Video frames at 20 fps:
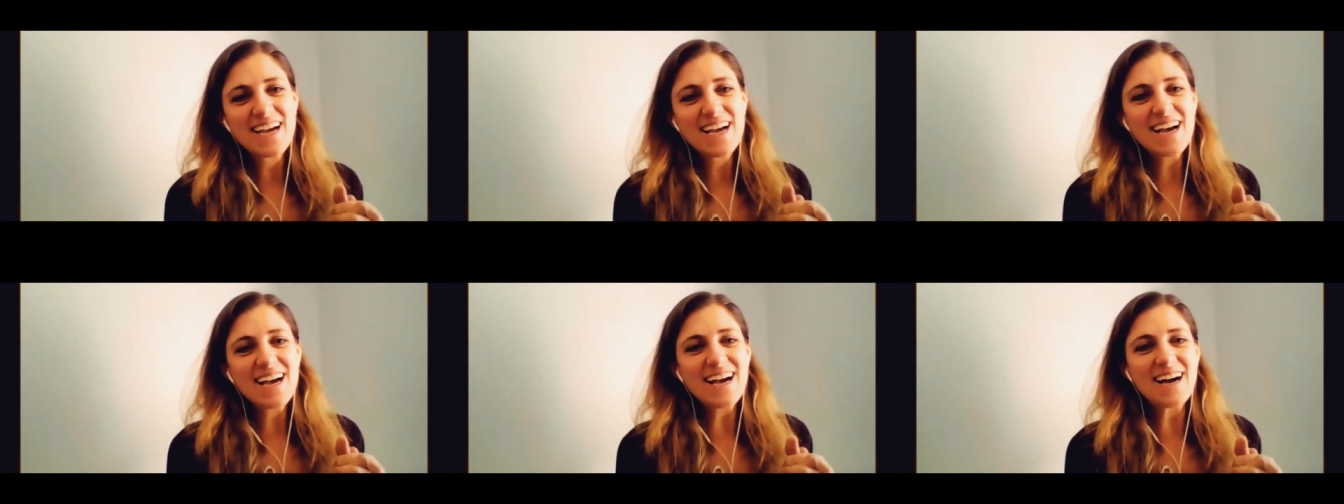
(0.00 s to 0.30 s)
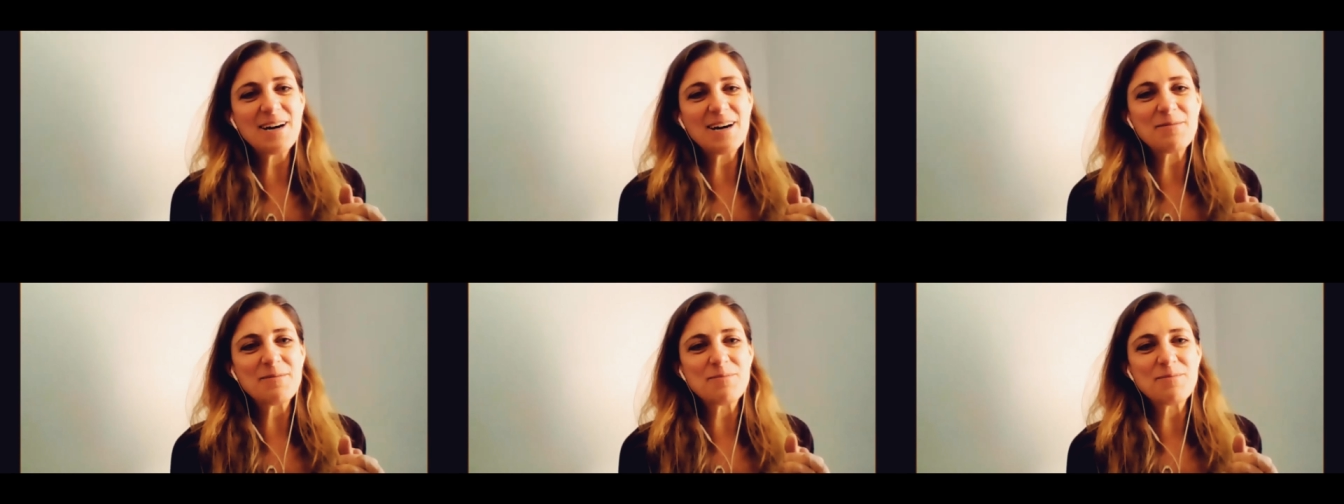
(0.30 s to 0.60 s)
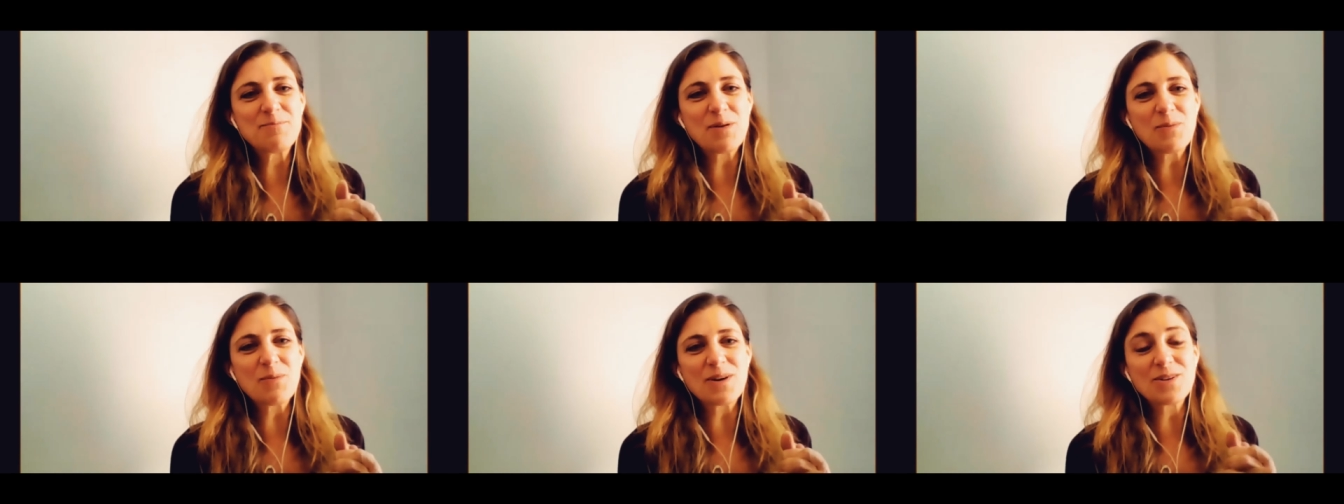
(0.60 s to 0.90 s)

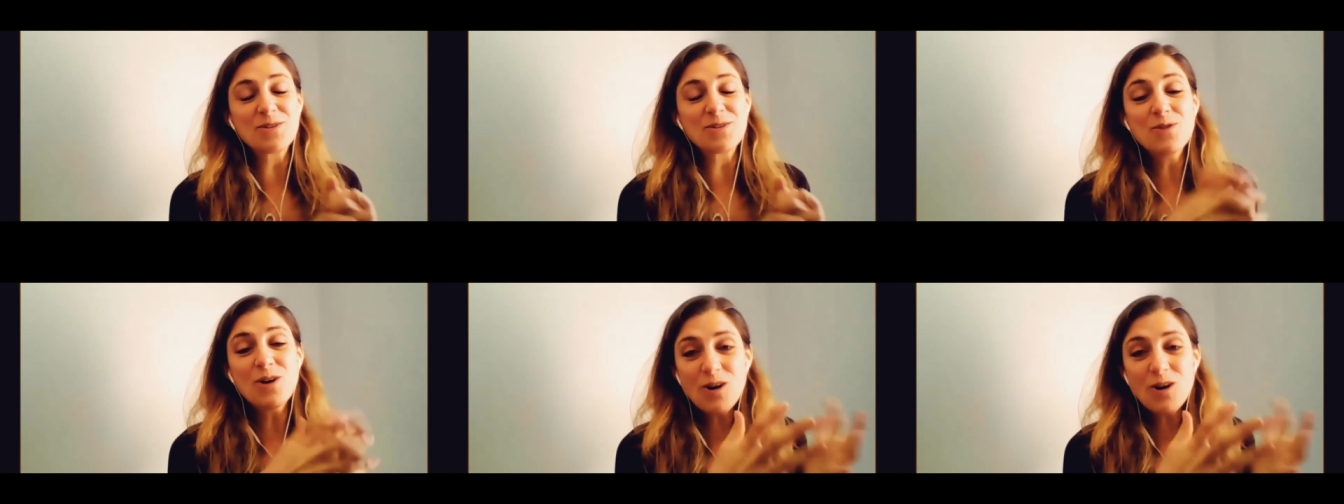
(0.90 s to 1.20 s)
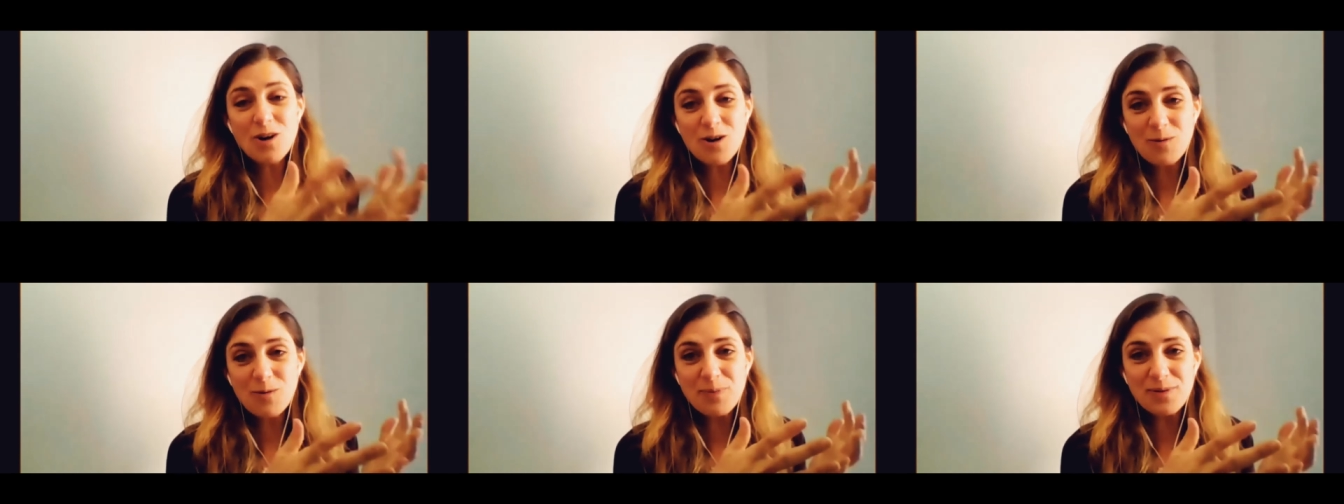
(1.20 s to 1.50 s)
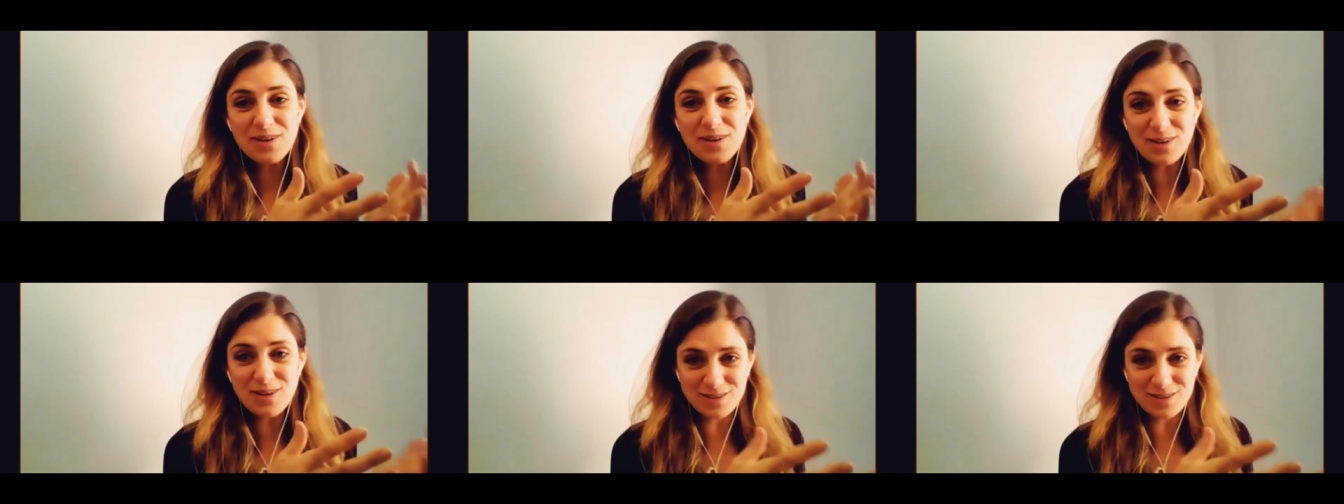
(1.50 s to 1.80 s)
But what you hope
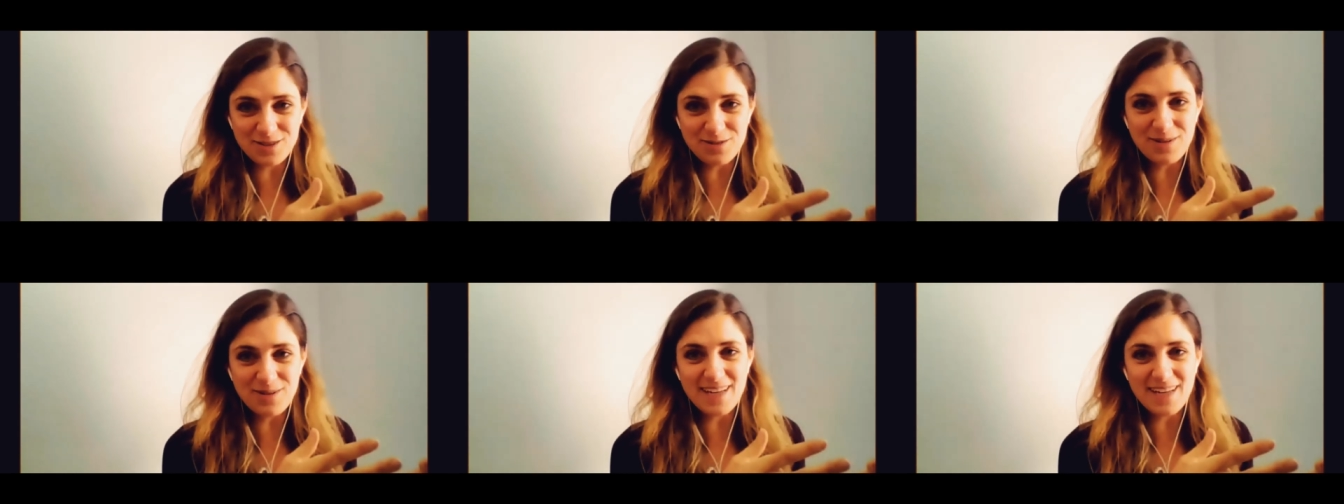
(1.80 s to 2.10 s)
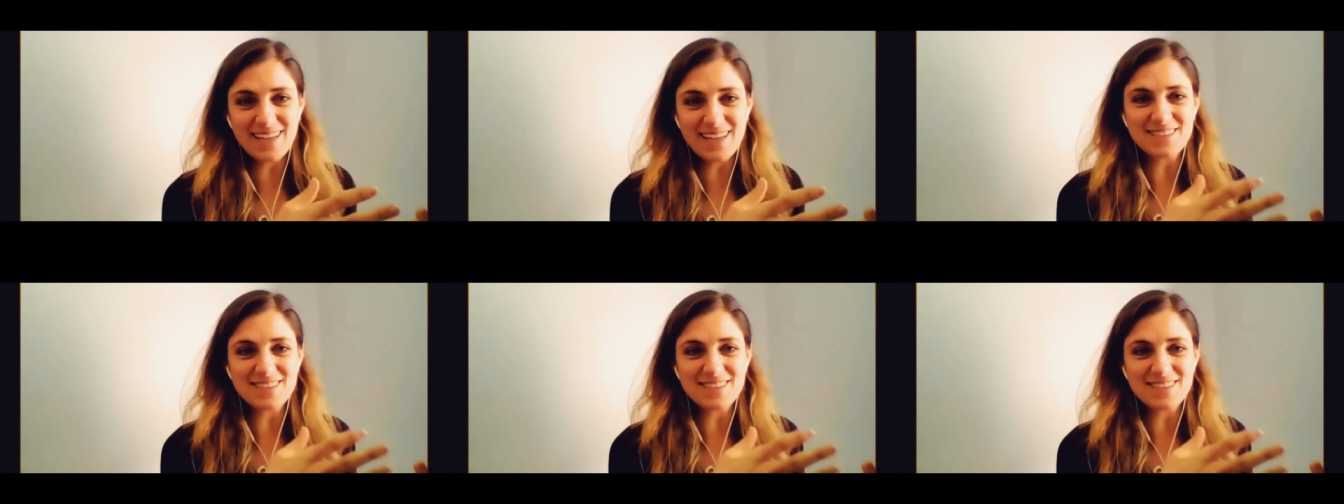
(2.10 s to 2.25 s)
you're doing